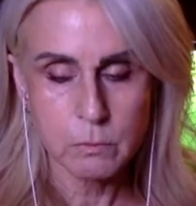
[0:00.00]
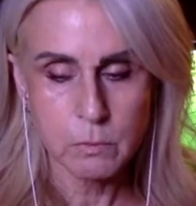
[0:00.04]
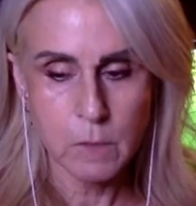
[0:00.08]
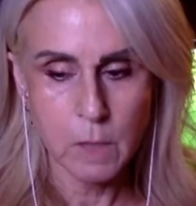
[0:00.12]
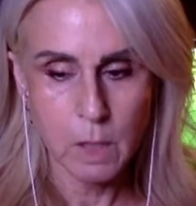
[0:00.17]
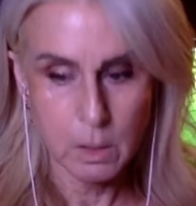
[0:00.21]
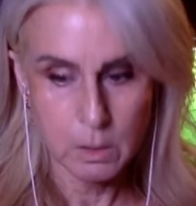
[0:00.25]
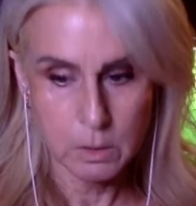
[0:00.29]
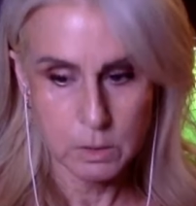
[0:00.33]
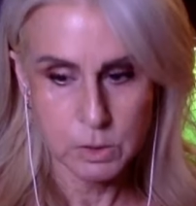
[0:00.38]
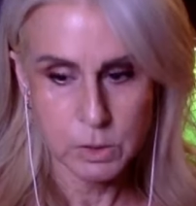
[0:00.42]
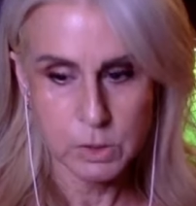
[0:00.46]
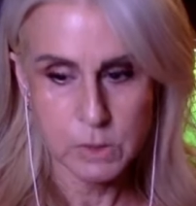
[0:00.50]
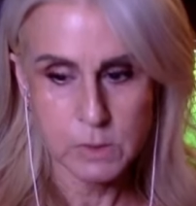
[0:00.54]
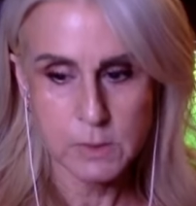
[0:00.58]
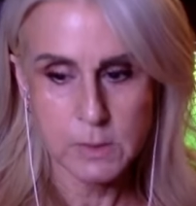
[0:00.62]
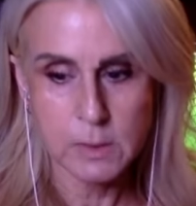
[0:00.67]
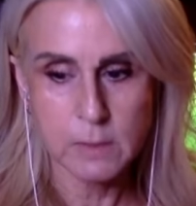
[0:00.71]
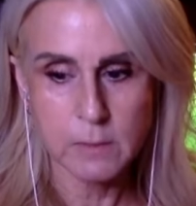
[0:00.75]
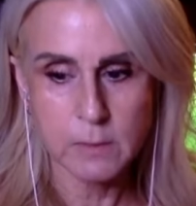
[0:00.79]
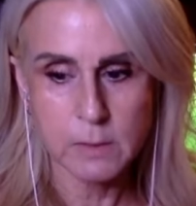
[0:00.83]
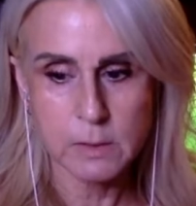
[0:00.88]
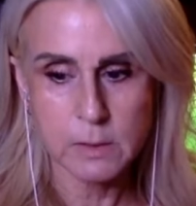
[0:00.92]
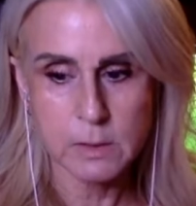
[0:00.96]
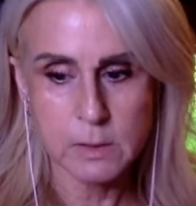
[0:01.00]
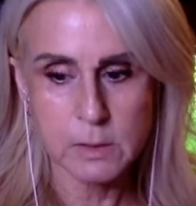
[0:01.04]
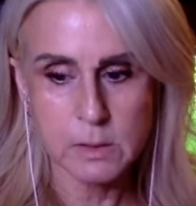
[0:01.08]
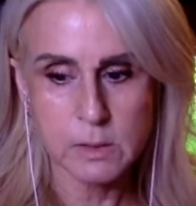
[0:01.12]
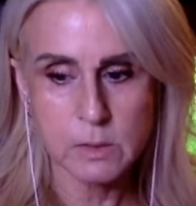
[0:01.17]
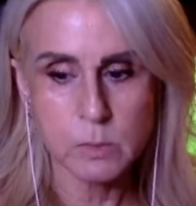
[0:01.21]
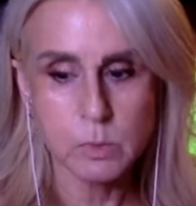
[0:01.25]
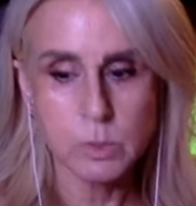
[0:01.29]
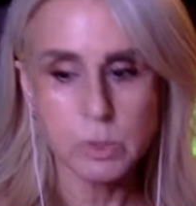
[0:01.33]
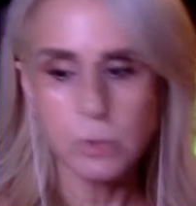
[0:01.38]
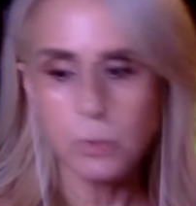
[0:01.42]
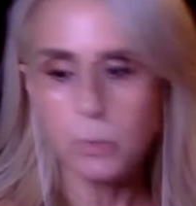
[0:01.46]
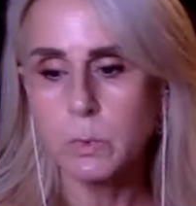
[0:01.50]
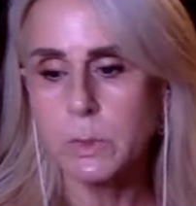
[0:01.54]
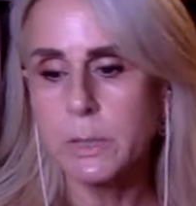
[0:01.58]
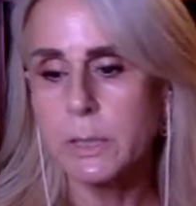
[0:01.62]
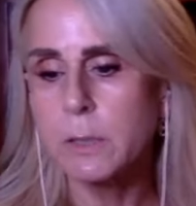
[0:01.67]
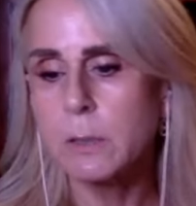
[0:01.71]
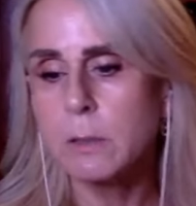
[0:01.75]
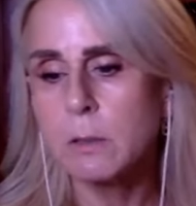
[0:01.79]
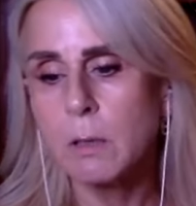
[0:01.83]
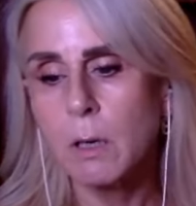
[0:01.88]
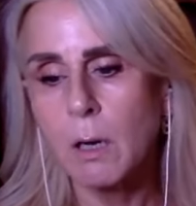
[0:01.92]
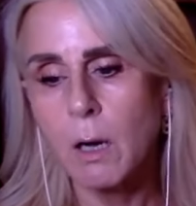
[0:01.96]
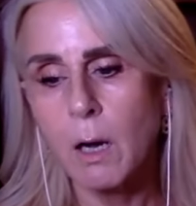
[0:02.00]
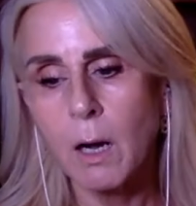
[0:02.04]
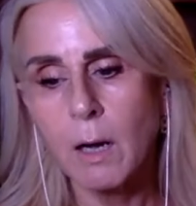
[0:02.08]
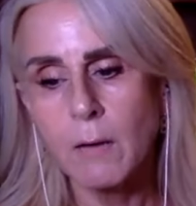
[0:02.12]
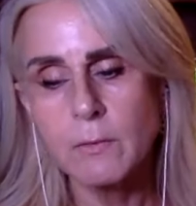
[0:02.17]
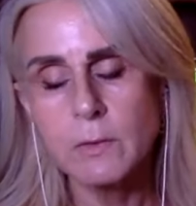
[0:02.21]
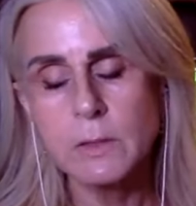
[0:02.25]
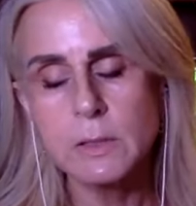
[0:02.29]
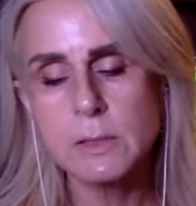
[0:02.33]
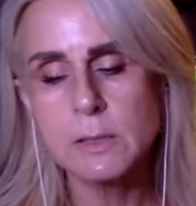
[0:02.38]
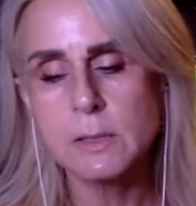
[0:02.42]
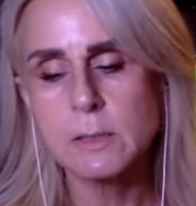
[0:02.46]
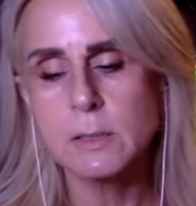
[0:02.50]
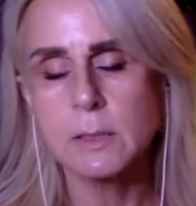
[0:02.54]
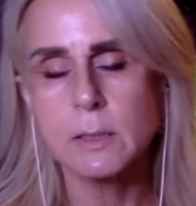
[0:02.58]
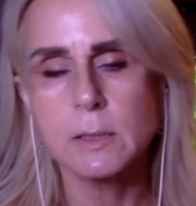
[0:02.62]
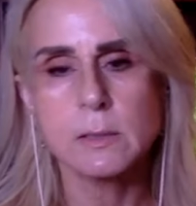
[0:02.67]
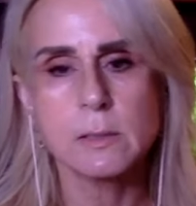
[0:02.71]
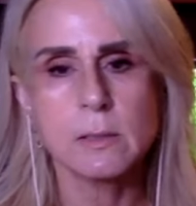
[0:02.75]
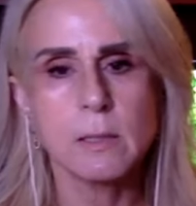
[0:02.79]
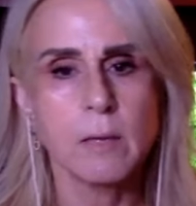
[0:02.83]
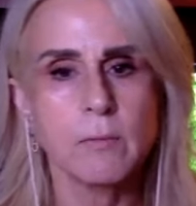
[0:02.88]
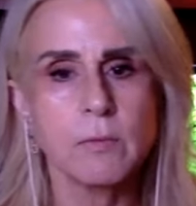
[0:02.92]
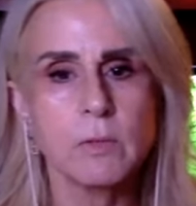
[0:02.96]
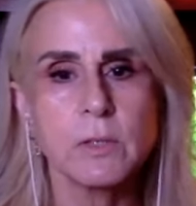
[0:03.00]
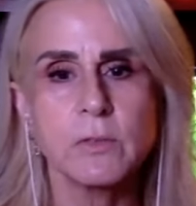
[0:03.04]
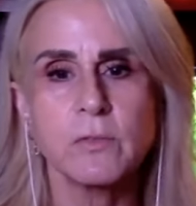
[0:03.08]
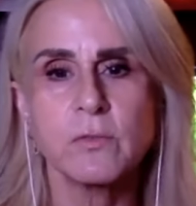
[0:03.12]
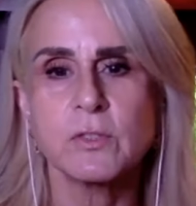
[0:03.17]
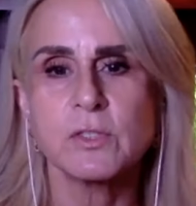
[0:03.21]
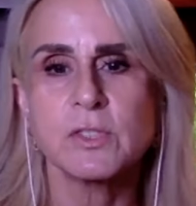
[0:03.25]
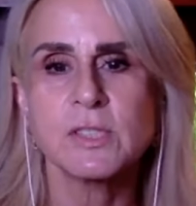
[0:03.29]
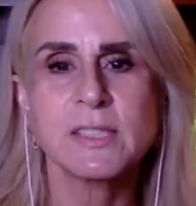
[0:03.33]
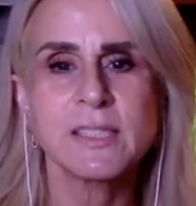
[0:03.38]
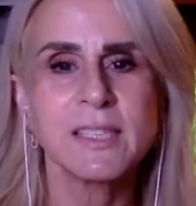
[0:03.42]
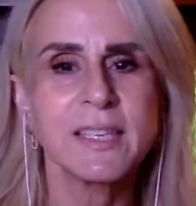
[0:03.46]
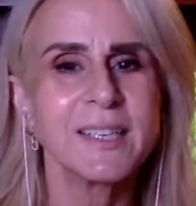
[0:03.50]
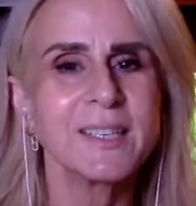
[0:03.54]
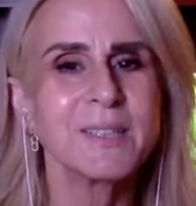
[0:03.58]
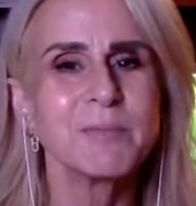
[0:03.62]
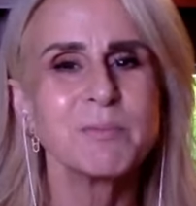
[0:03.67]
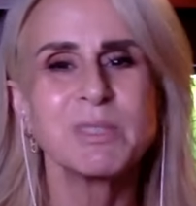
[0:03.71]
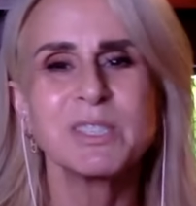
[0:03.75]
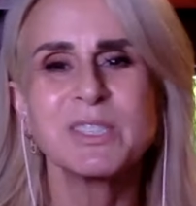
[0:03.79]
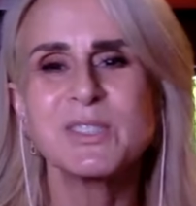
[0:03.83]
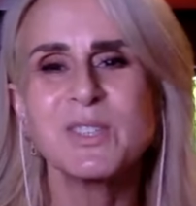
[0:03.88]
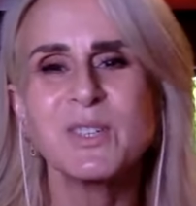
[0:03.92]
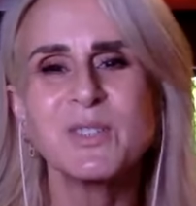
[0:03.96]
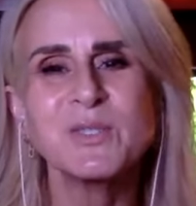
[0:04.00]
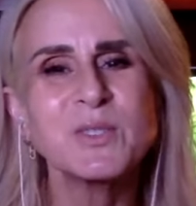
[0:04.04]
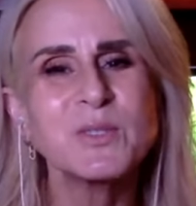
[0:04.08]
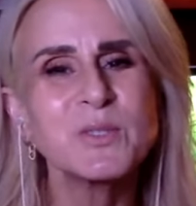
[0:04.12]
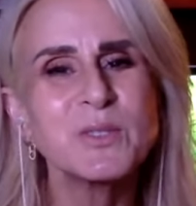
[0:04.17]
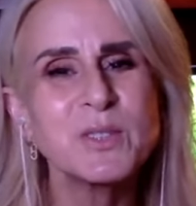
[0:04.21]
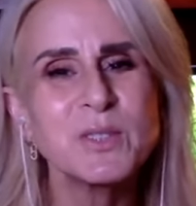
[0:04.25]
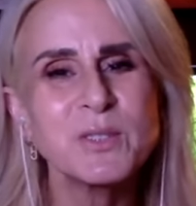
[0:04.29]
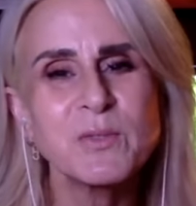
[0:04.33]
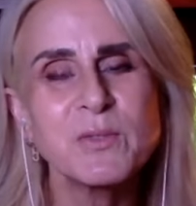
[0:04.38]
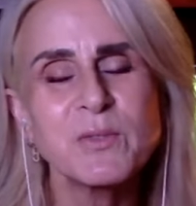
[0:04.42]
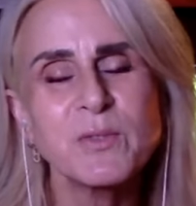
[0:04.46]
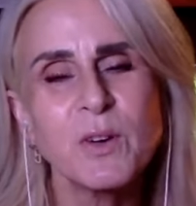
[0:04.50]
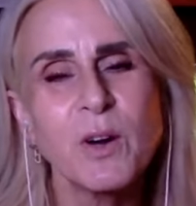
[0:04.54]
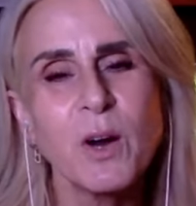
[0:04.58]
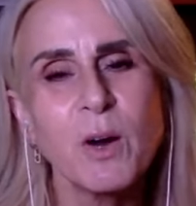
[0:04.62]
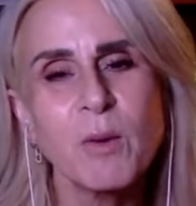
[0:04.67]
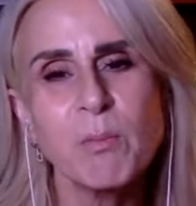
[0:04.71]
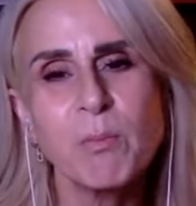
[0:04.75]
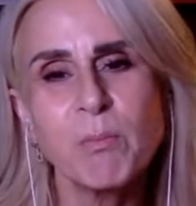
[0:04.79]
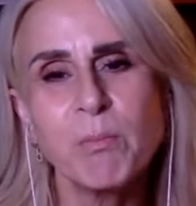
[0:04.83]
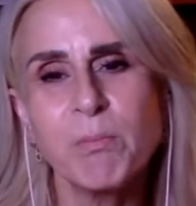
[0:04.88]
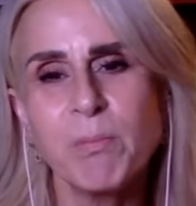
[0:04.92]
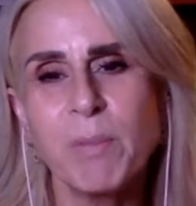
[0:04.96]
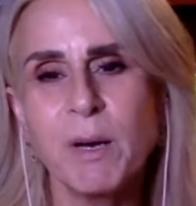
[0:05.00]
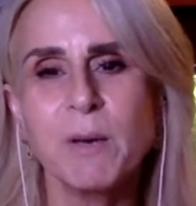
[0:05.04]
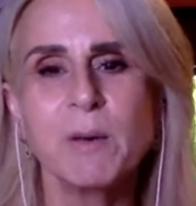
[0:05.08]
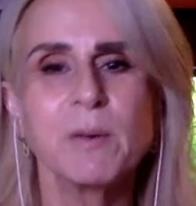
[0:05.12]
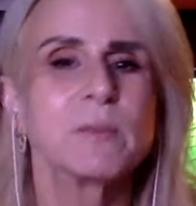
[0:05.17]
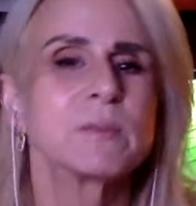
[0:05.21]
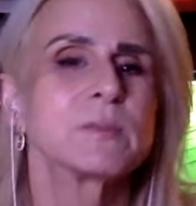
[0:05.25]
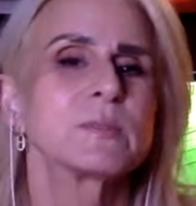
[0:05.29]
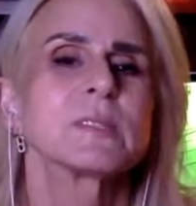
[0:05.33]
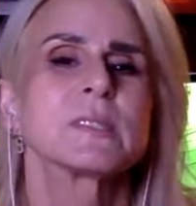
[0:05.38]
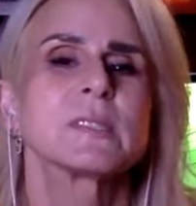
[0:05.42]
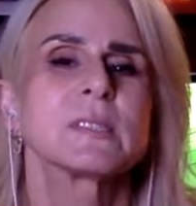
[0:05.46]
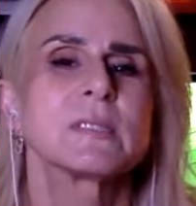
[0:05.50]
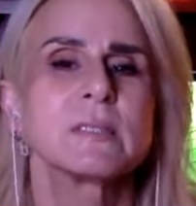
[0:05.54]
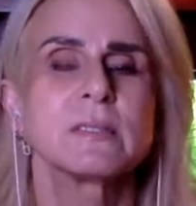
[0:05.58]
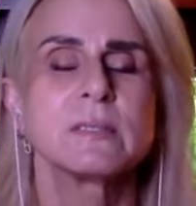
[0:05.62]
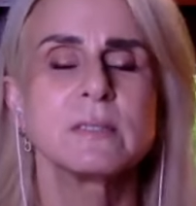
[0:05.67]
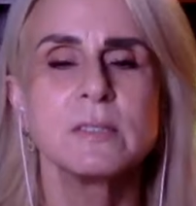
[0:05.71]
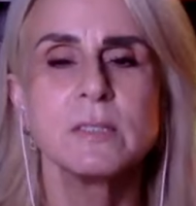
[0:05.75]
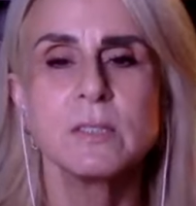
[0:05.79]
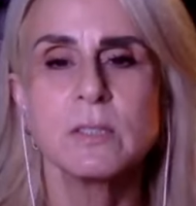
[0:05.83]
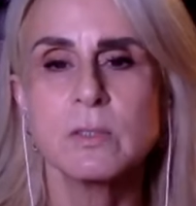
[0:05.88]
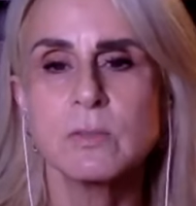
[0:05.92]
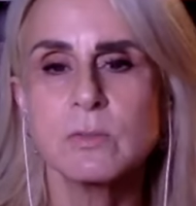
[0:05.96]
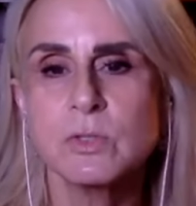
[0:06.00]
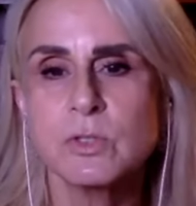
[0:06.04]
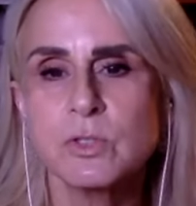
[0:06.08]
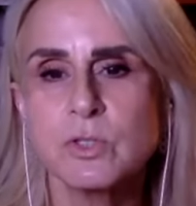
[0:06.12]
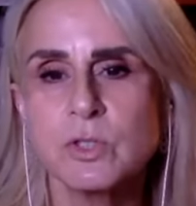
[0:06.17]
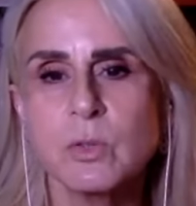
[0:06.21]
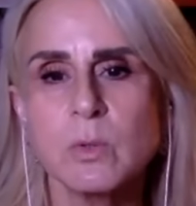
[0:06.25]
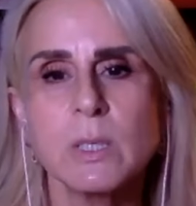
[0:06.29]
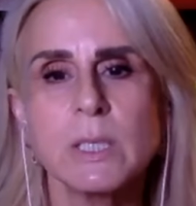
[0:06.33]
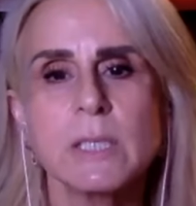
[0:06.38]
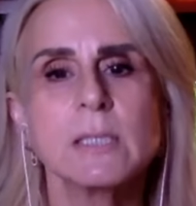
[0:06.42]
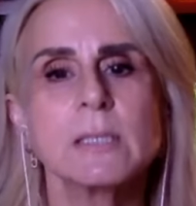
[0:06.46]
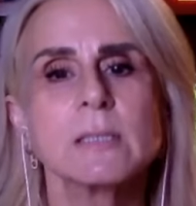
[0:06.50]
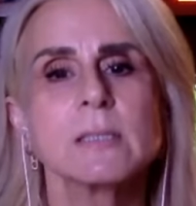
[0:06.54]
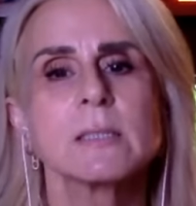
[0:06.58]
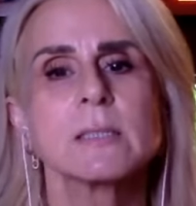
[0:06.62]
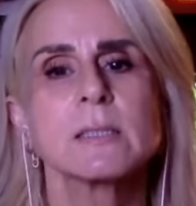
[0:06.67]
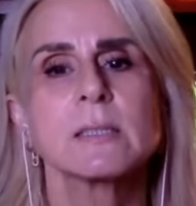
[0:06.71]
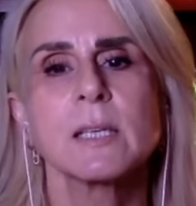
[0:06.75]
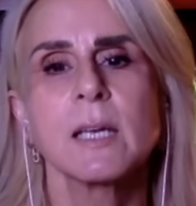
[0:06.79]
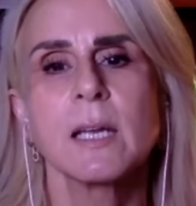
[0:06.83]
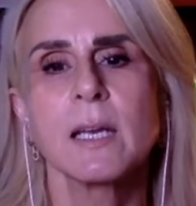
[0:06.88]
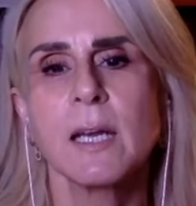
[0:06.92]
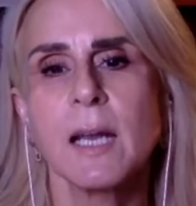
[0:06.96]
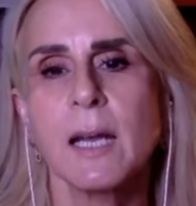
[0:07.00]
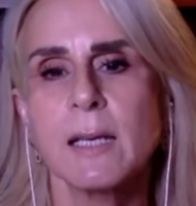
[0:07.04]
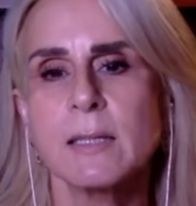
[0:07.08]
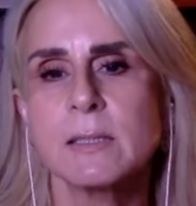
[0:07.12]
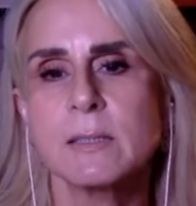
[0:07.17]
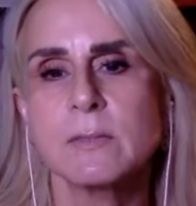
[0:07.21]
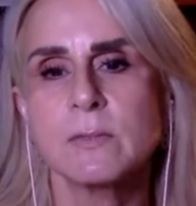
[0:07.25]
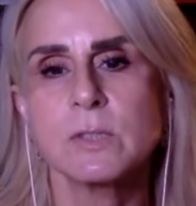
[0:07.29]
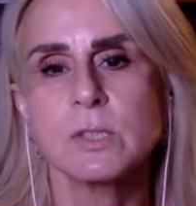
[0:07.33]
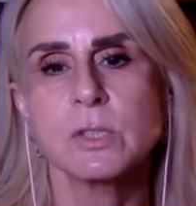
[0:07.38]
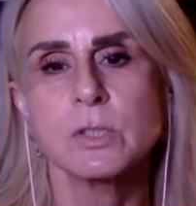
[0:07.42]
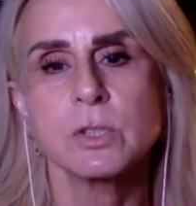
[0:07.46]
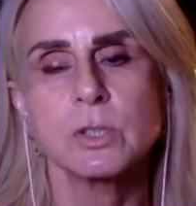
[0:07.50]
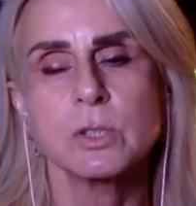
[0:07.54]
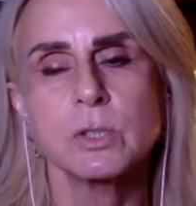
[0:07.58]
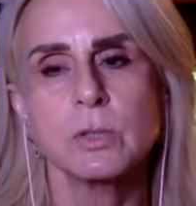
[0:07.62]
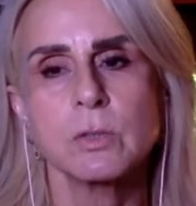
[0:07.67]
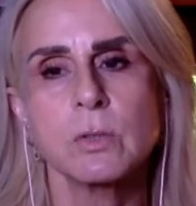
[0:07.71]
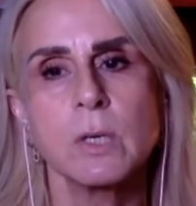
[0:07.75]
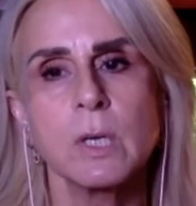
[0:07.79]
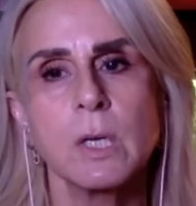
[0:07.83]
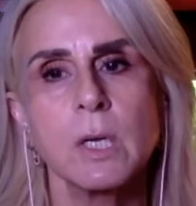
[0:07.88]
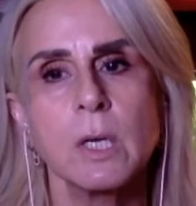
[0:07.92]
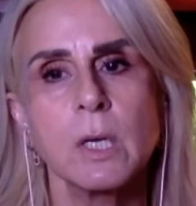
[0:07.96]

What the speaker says: collagen synthesis, which we obviously is lovely for skin, but it's also good for our bones, you know, joints, connective tissue.